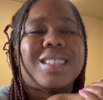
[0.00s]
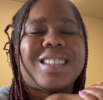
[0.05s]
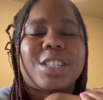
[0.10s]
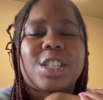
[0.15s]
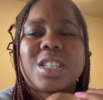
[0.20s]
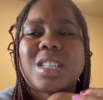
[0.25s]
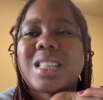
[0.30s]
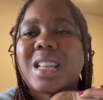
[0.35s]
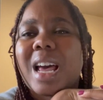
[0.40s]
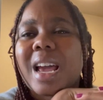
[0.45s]
I
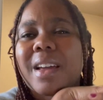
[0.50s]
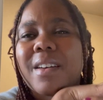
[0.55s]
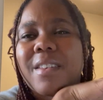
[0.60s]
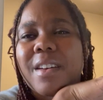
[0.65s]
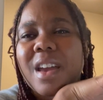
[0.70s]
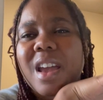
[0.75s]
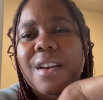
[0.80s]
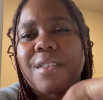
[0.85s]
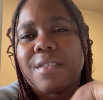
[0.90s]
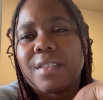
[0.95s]
just like
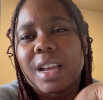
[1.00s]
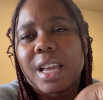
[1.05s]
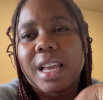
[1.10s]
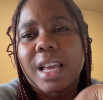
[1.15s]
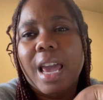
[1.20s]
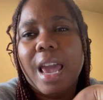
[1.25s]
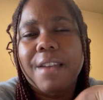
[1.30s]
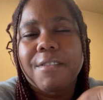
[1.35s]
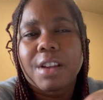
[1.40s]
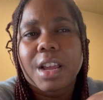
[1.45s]

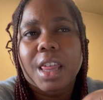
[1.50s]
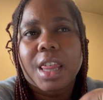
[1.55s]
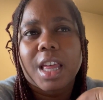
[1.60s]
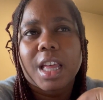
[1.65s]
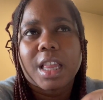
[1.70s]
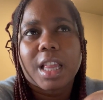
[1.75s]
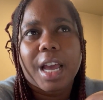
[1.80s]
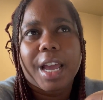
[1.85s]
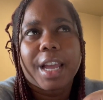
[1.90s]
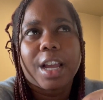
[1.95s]

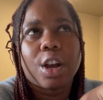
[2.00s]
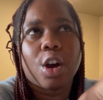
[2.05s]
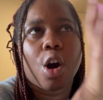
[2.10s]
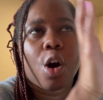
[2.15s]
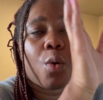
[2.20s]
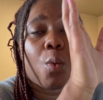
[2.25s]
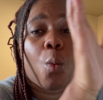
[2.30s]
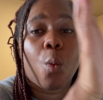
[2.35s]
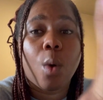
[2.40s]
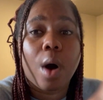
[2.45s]
everything like
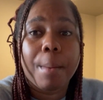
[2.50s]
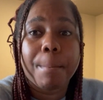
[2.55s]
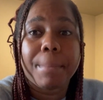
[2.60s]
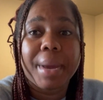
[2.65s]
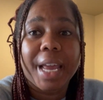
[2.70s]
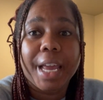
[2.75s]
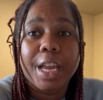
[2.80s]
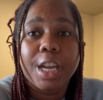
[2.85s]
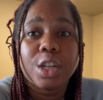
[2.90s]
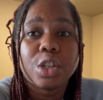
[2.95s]
on one
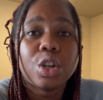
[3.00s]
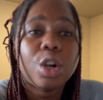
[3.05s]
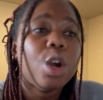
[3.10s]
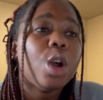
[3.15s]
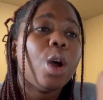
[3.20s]
page